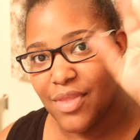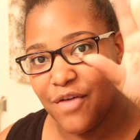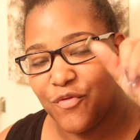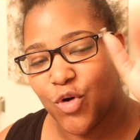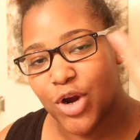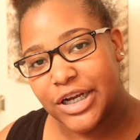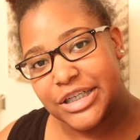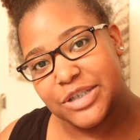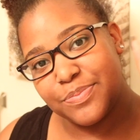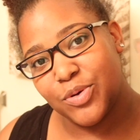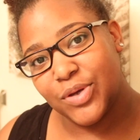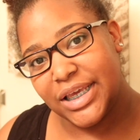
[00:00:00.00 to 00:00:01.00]
for
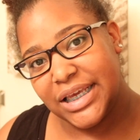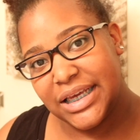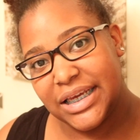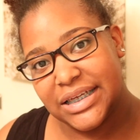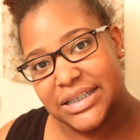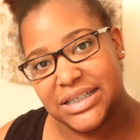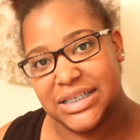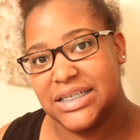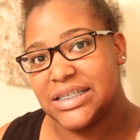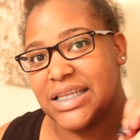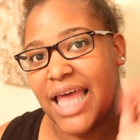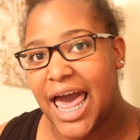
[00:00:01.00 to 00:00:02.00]
spooky
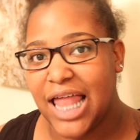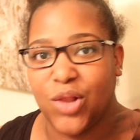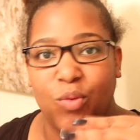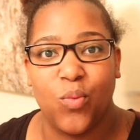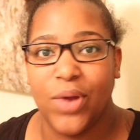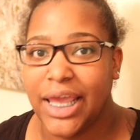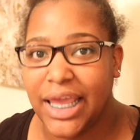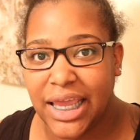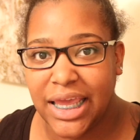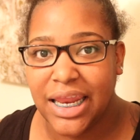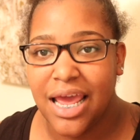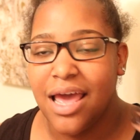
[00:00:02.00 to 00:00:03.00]
season
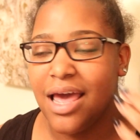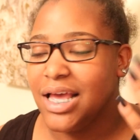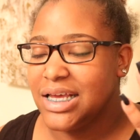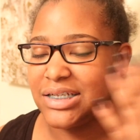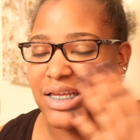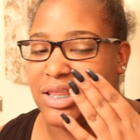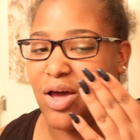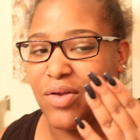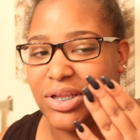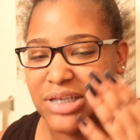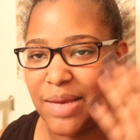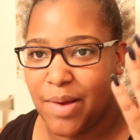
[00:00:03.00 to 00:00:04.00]
Halloween. It's like the
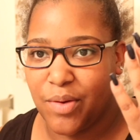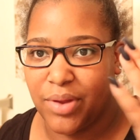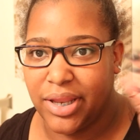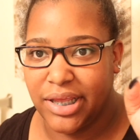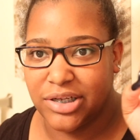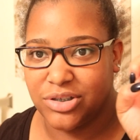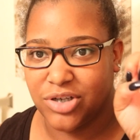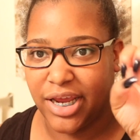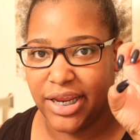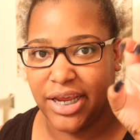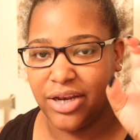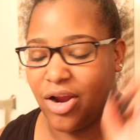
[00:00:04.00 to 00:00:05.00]
only time I really
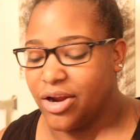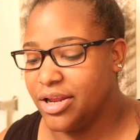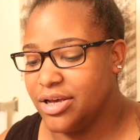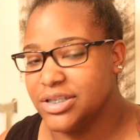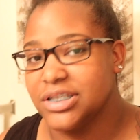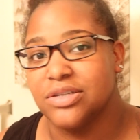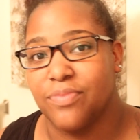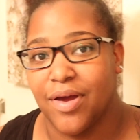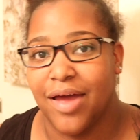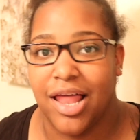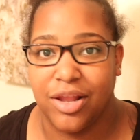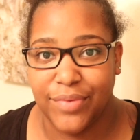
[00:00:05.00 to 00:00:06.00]
try to get dark nails is
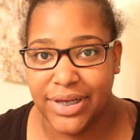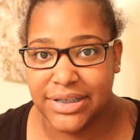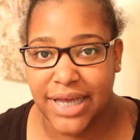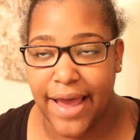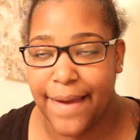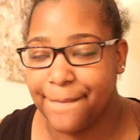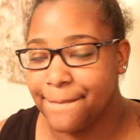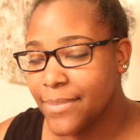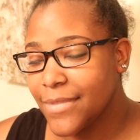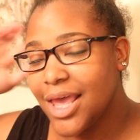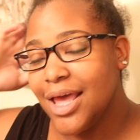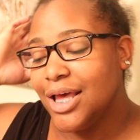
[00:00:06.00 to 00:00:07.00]
around Halloween time.
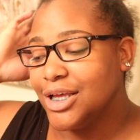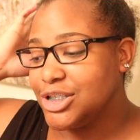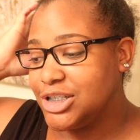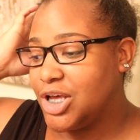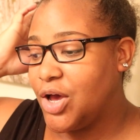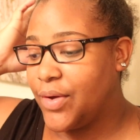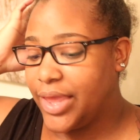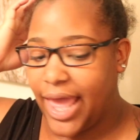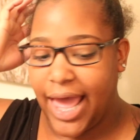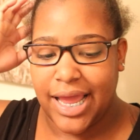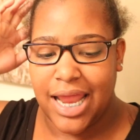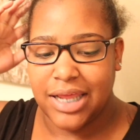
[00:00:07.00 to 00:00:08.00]
So
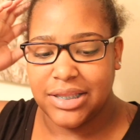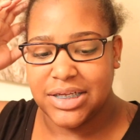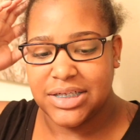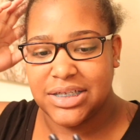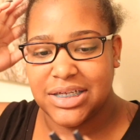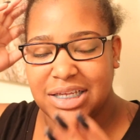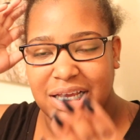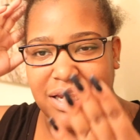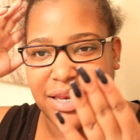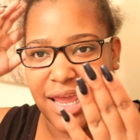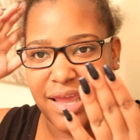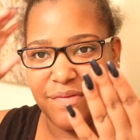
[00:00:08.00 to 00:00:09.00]
yeah, I got like this, it's like
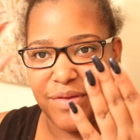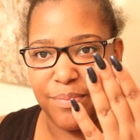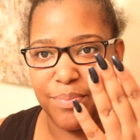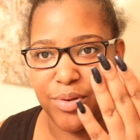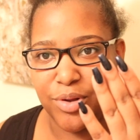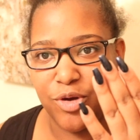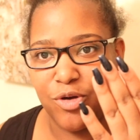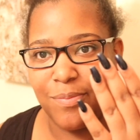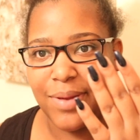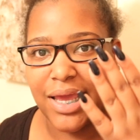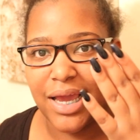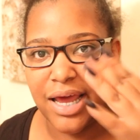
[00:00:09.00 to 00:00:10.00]
a navy blue,
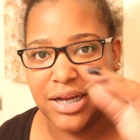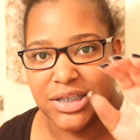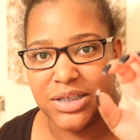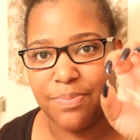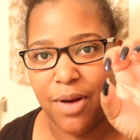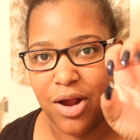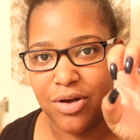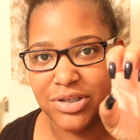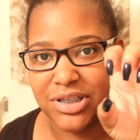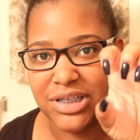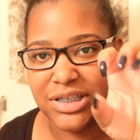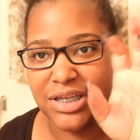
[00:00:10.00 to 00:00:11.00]
but it kind of
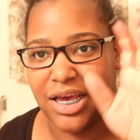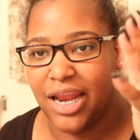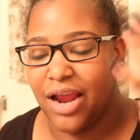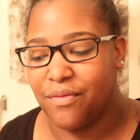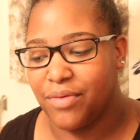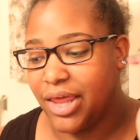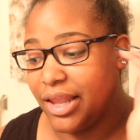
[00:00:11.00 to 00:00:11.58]
sparkles in the sun. I really